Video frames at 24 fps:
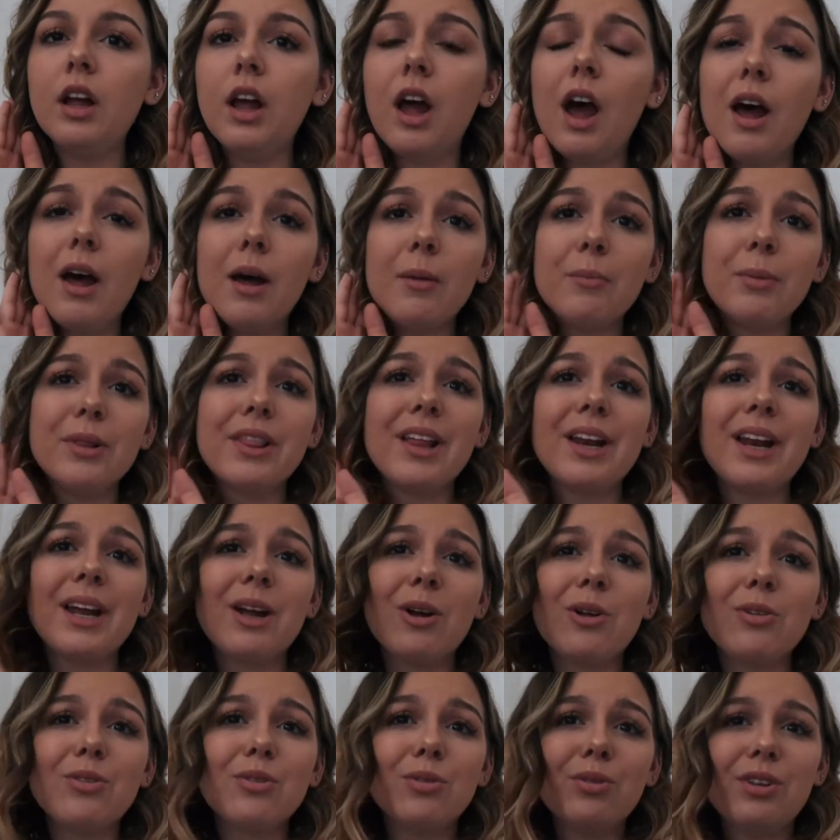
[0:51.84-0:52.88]
But then I
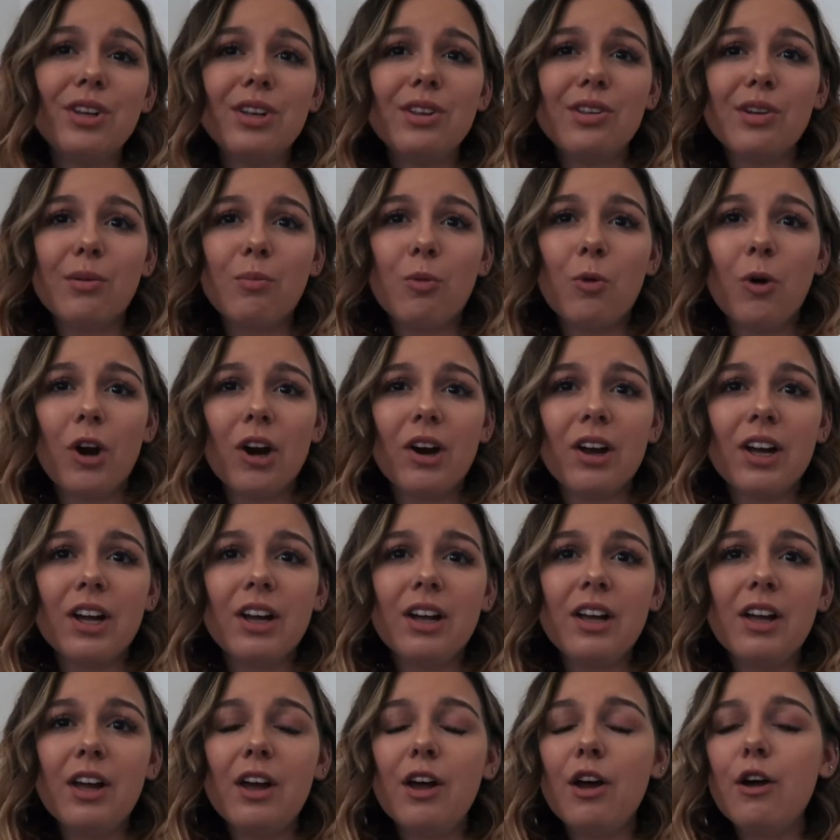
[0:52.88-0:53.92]
also did some work
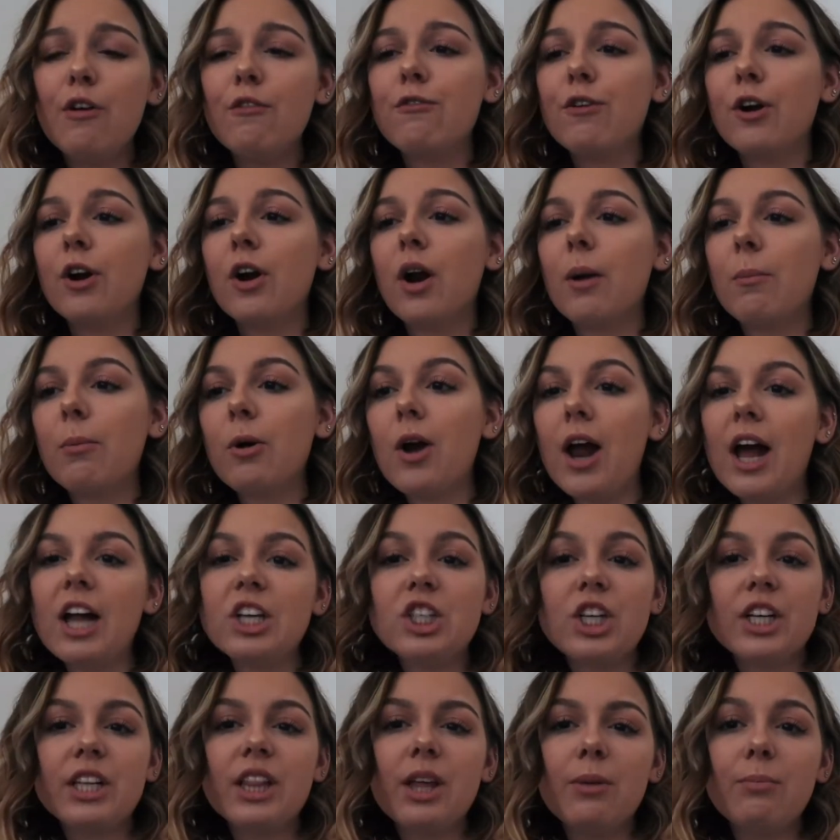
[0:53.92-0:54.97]
for a
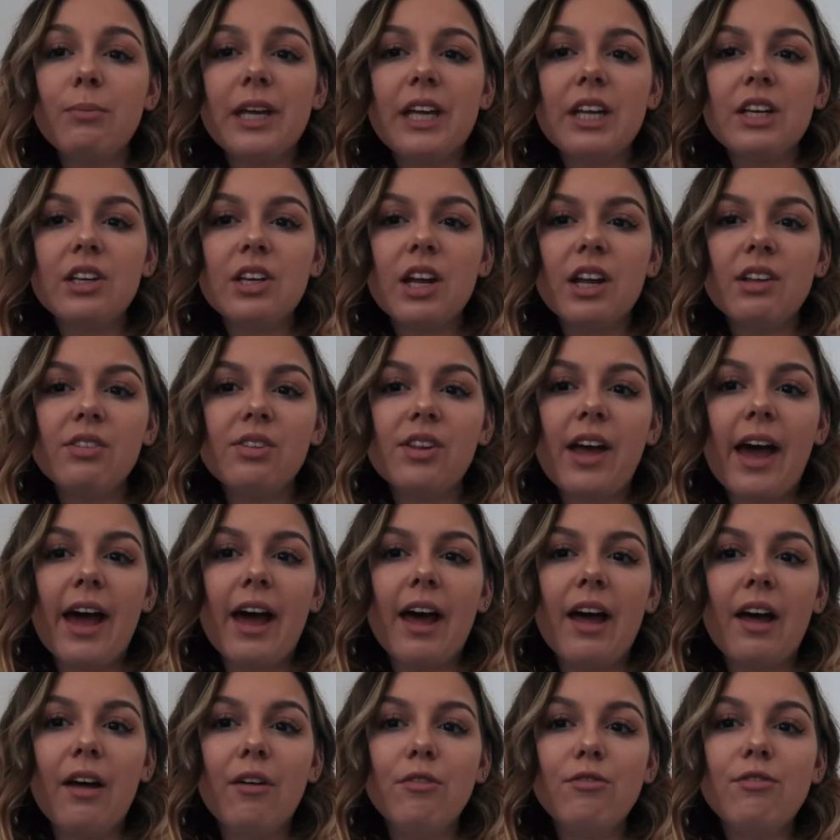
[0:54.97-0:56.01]
project that me and Tess
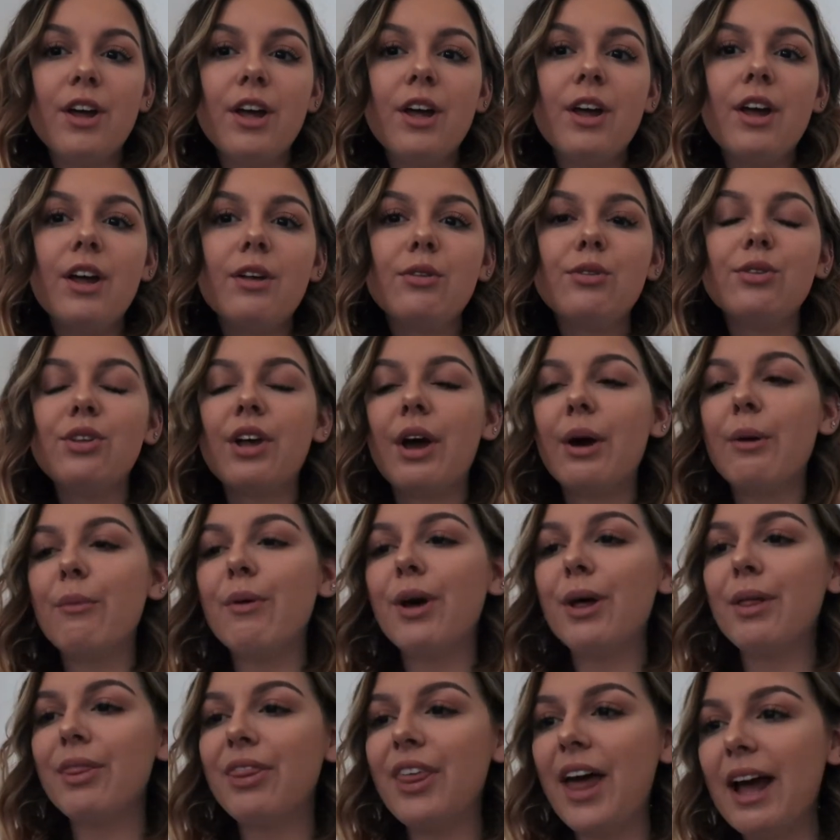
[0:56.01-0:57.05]
have,
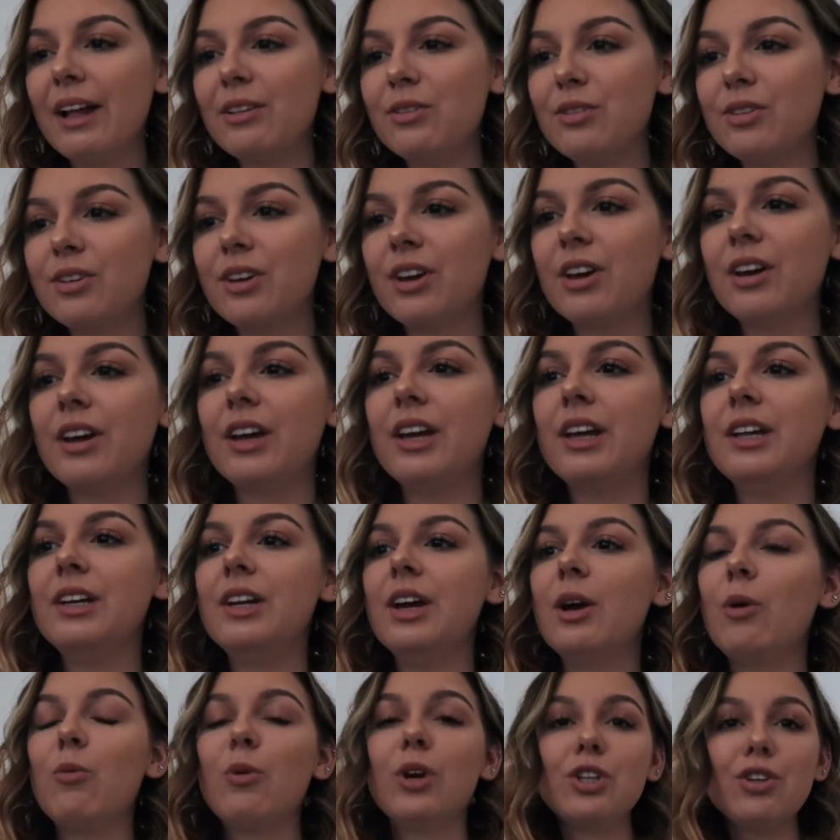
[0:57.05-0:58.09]
so that's
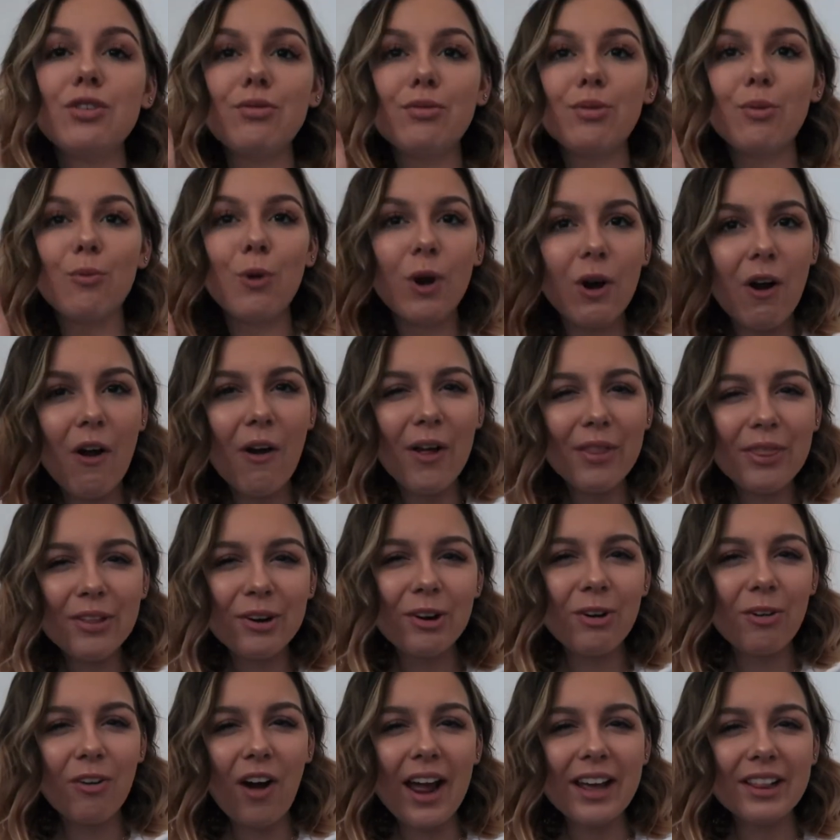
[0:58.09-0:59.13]
good. We're on the
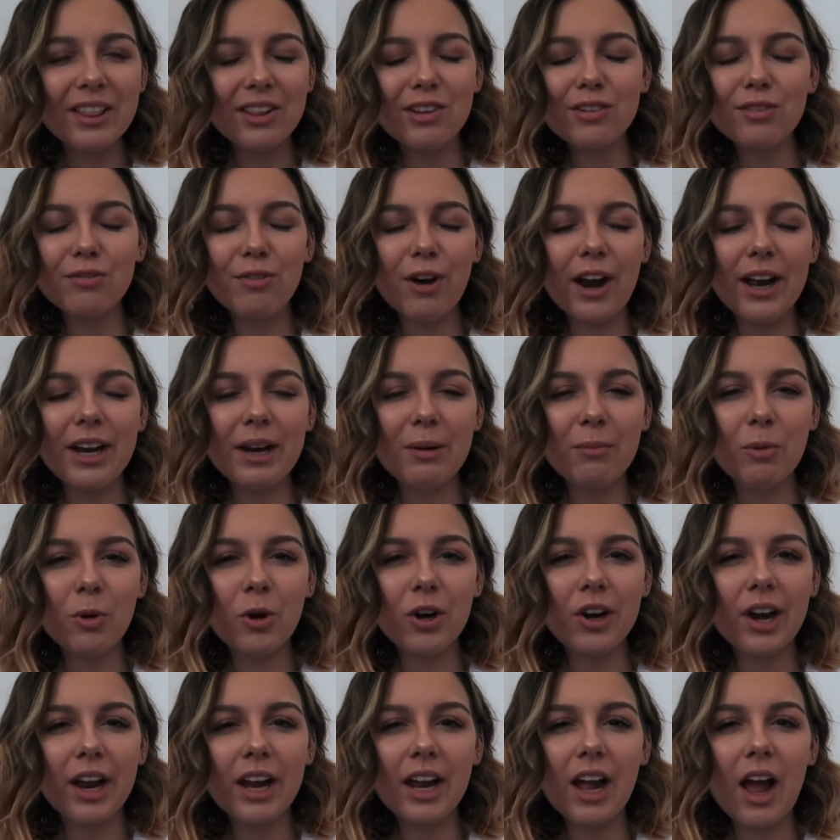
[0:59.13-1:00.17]
grind this Friday
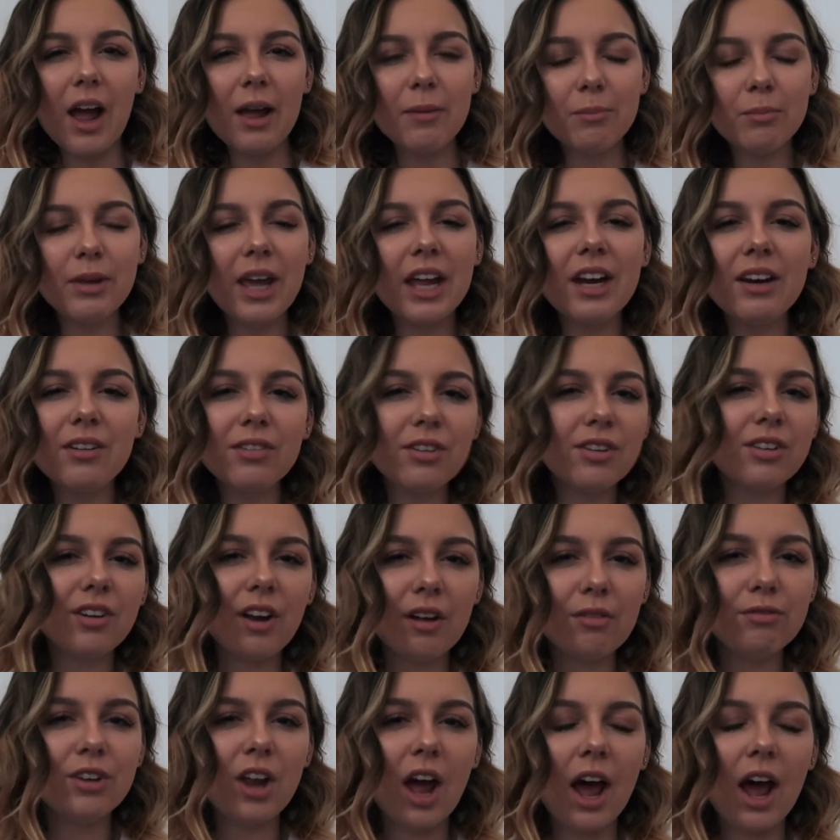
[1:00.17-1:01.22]
morning. I'm getting stuff